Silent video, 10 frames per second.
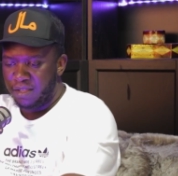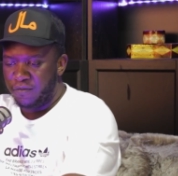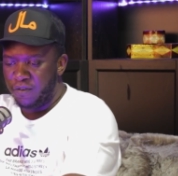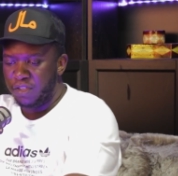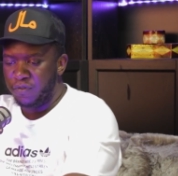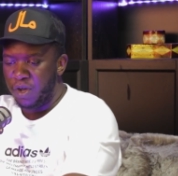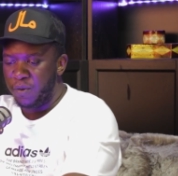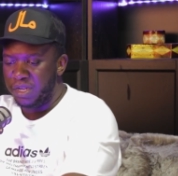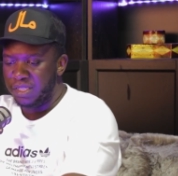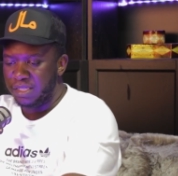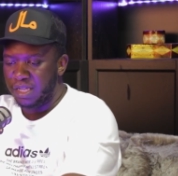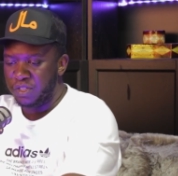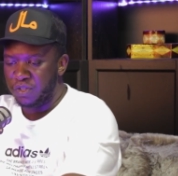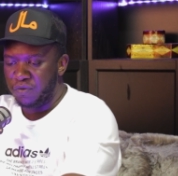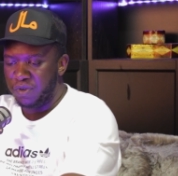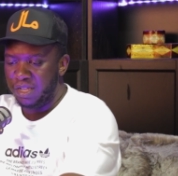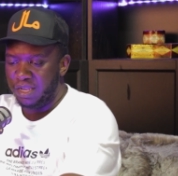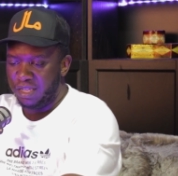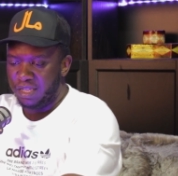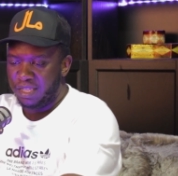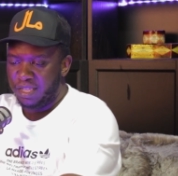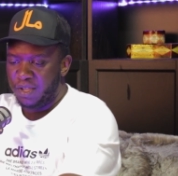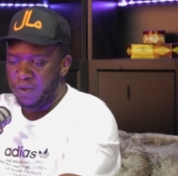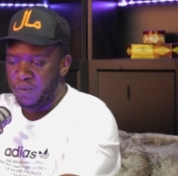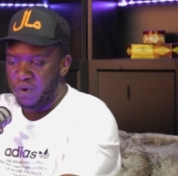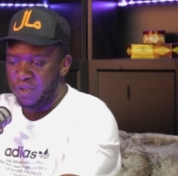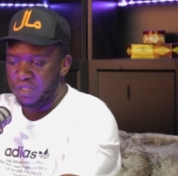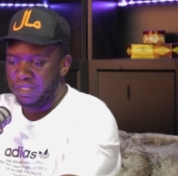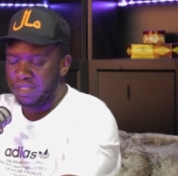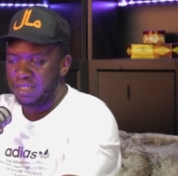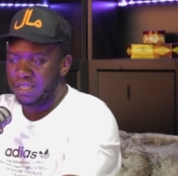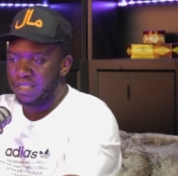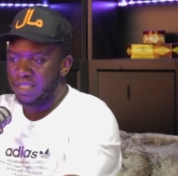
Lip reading: First thing I wanted to touch on really was